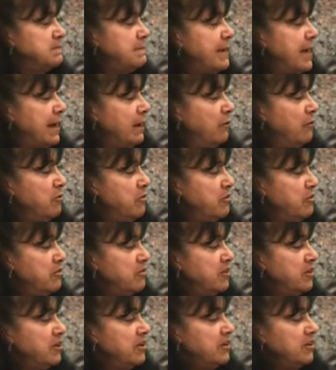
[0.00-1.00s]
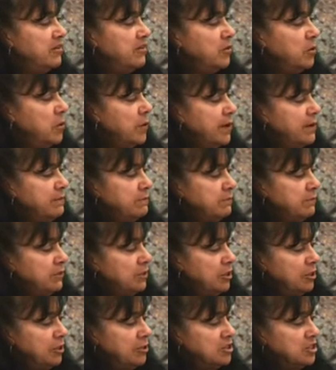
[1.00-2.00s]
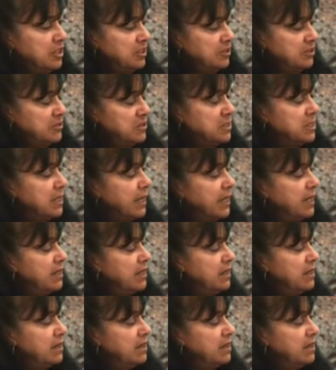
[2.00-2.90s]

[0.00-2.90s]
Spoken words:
mouth, quite large it looks like.